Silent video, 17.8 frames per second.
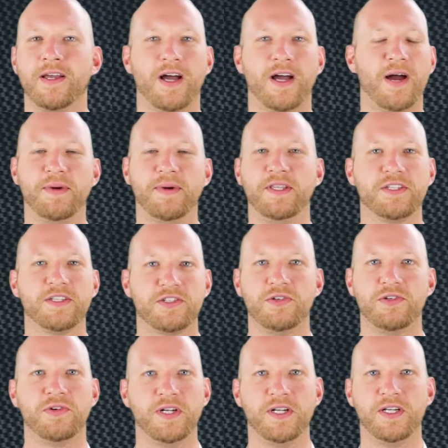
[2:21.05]
I mean, this
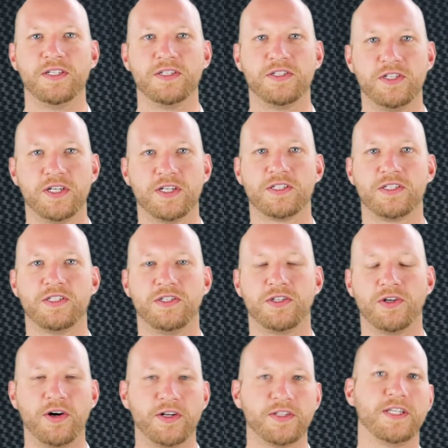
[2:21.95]
unit is just
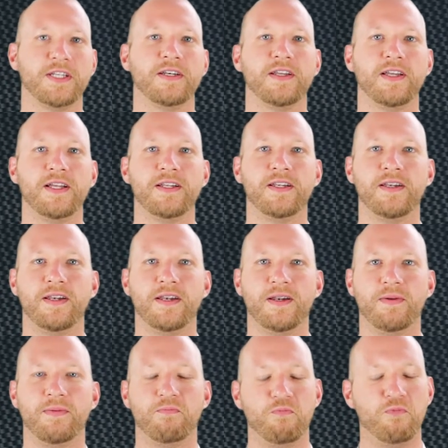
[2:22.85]
daunting. It
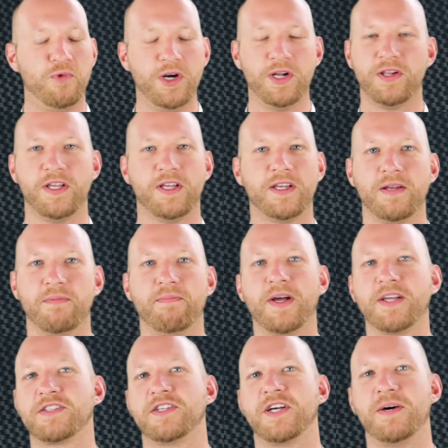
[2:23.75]
really can
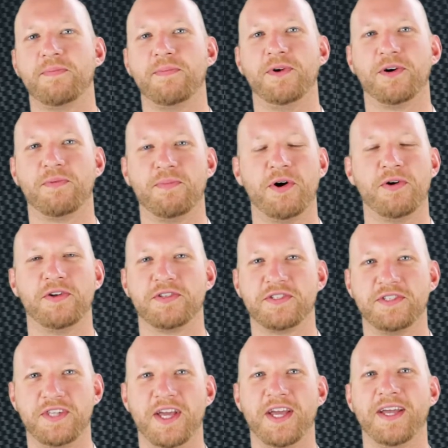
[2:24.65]
mess up your opponent's
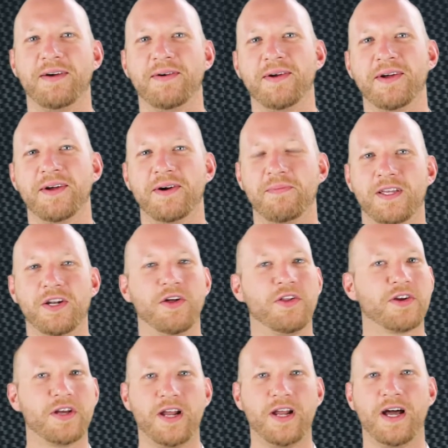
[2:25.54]
day. You know
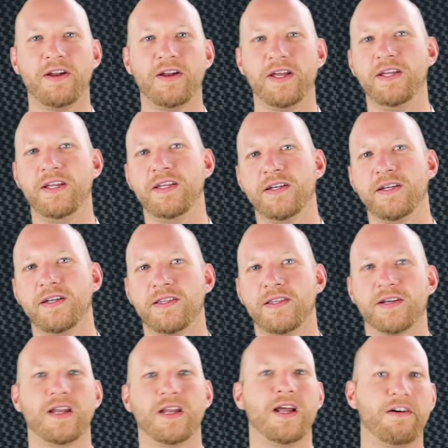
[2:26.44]
they're going to out-hit you.
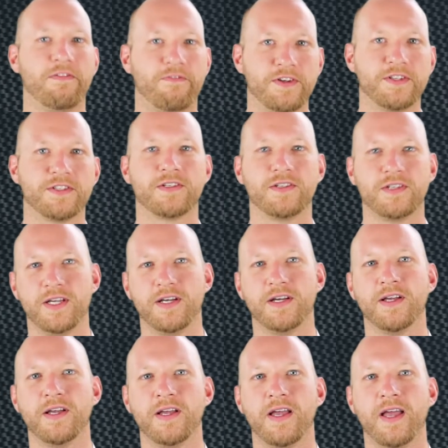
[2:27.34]
They're going to out-physical
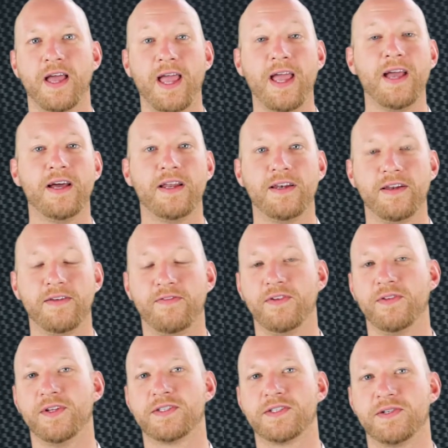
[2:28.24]
you. And if
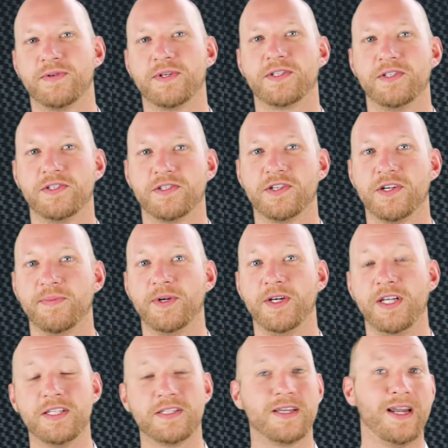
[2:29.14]
you listen to Richard
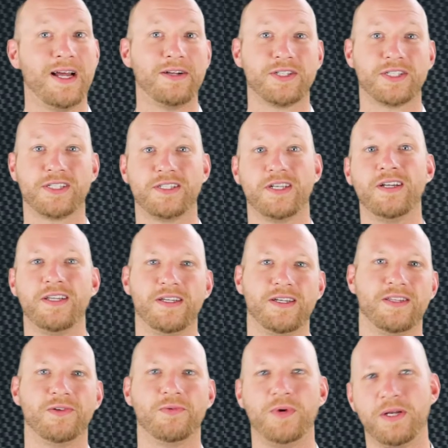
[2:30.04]
Sherman, he's going to out-study you
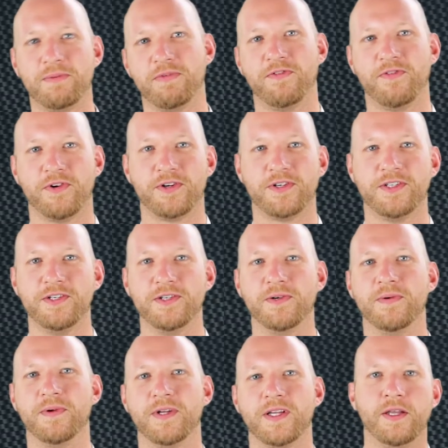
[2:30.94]
in the week before,
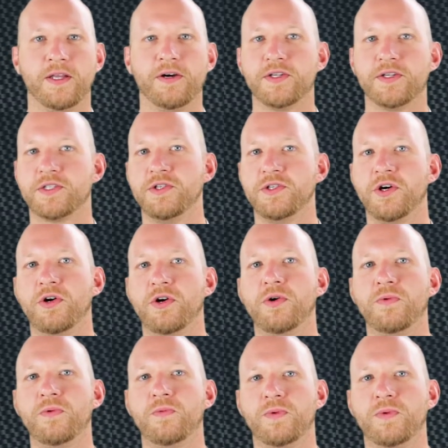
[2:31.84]
too. There is
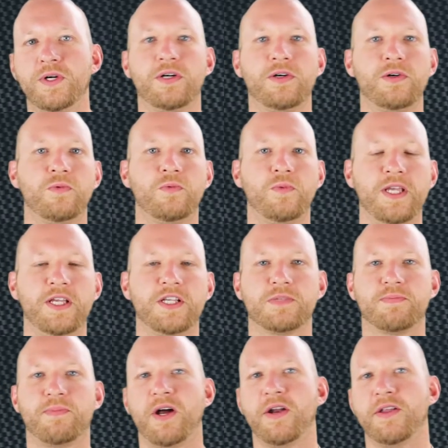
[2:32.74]
no real weak
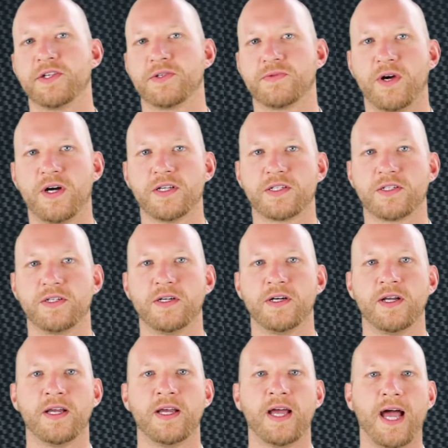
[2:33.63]
spot on this
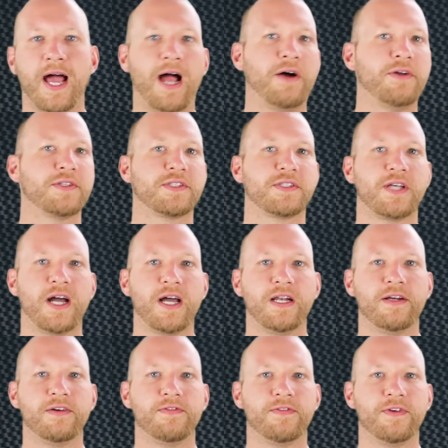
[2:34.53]
roster outside
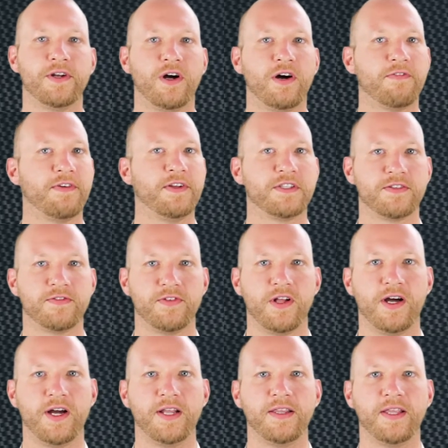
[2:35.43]
of an offensive
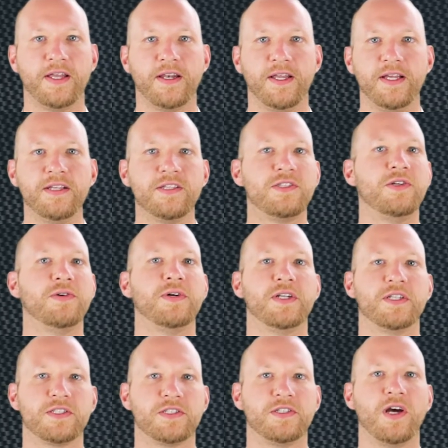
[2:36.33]
line that is doing
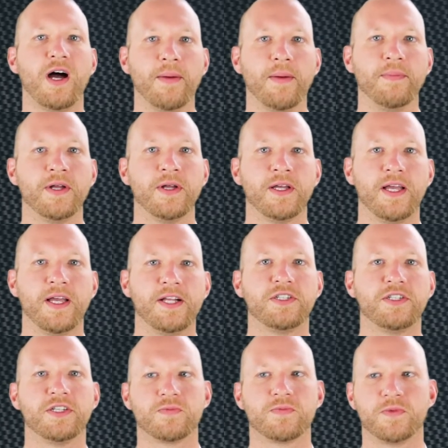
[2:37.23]
its job.
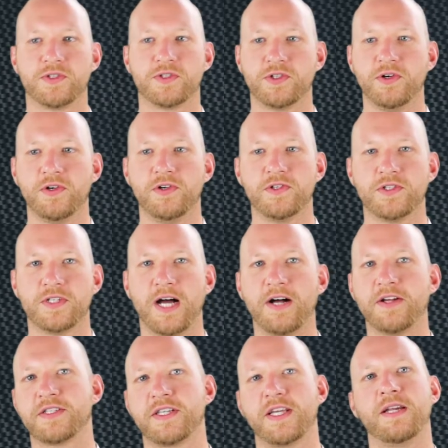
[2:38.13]
It's just we're so used to
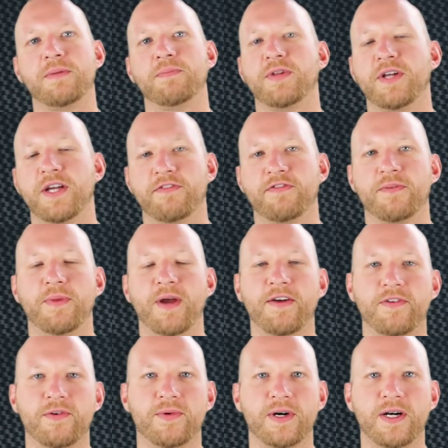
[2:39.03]
outstanding play from
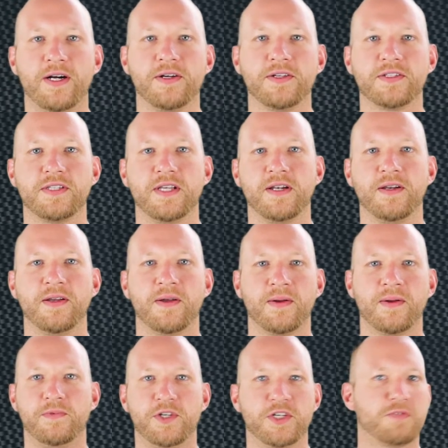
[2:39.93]
everywhere else that
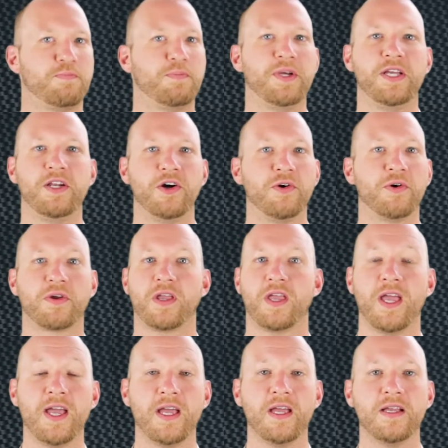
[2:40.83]
just being
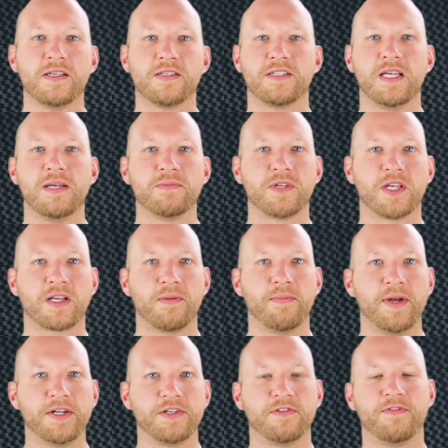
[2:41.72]
okay seems like a
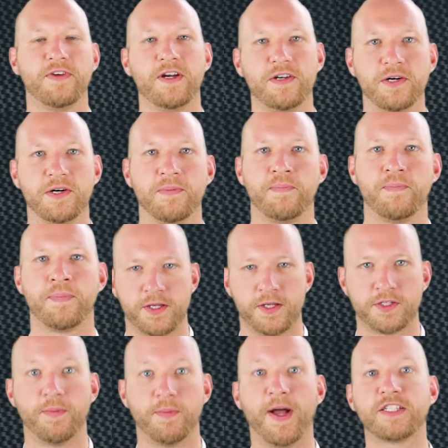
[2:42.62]
major failure.
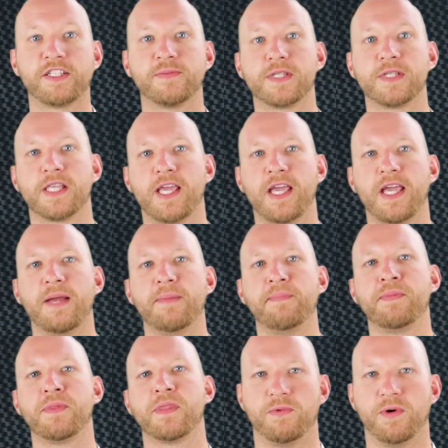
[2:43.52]
So matchups of the
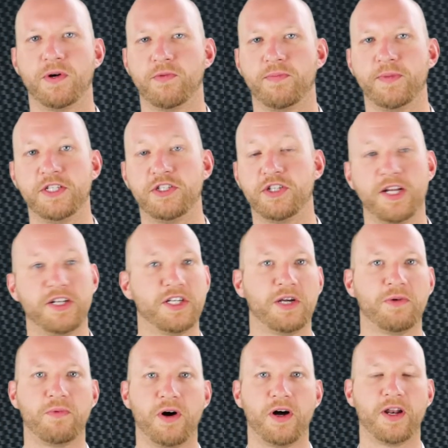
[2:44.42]
game, one will be
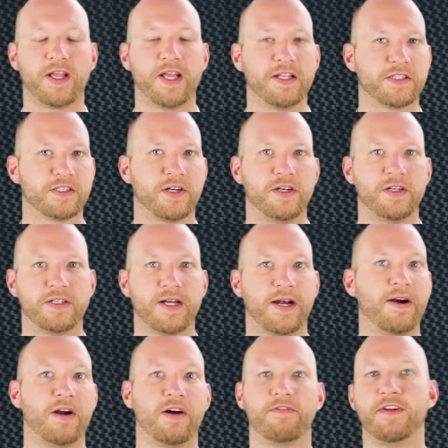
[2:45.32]
J.J. Watt against our
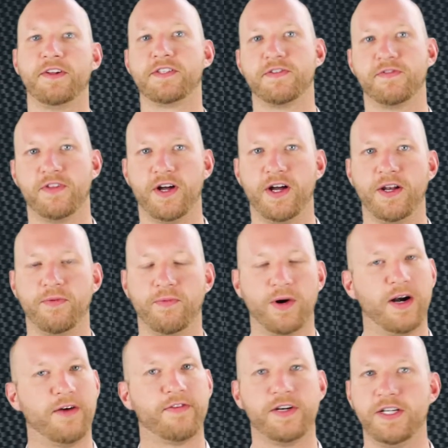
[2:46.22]
entire offensive line.
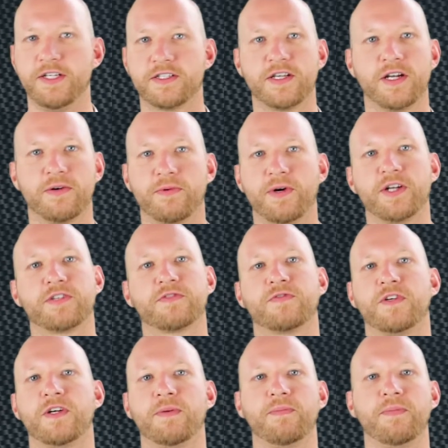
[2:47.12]
Wherever he's going to rush
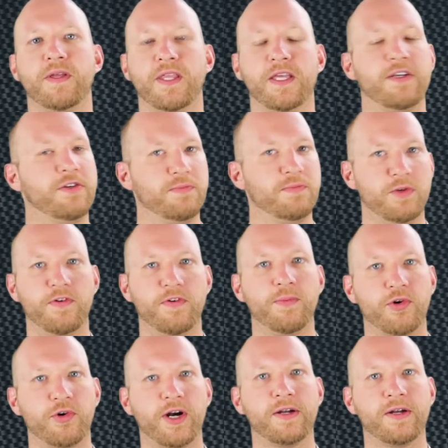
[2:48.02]
from, and they do move
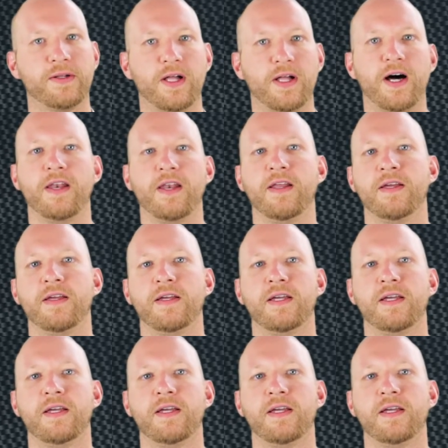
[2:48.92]
him around a lot,